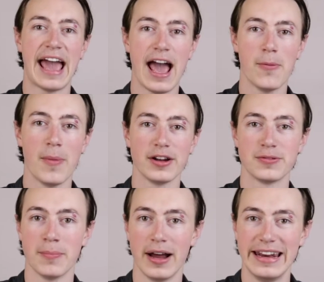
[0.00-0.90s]
how
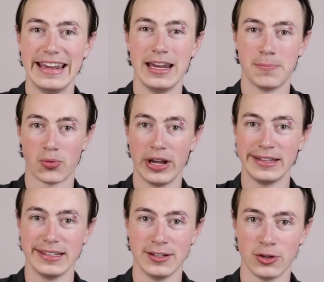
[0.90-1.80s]
much money it
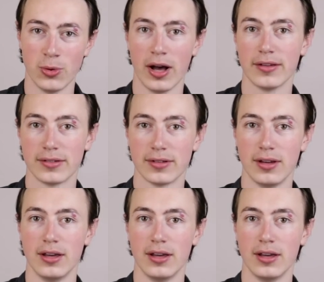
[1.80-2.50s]
brings into us.